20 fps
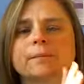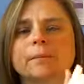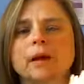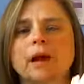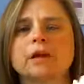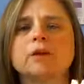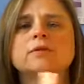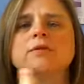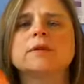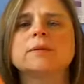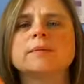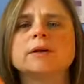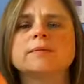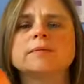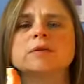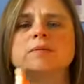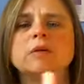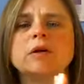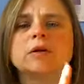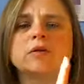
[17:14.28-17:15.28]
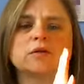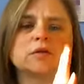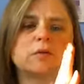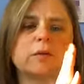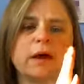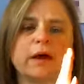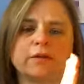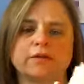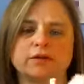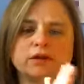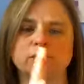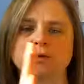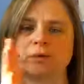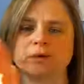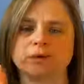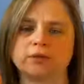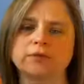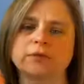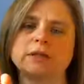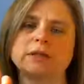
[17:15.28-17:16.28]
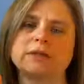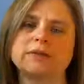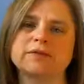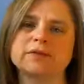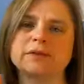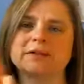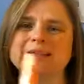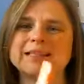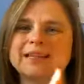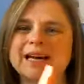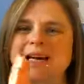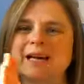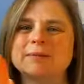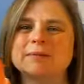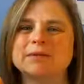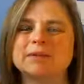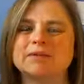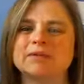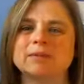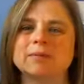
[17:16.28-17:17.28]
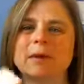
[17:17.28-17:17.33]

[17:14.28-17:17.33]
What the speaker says: I know sometimes speakers will have 2 or 3 different types of,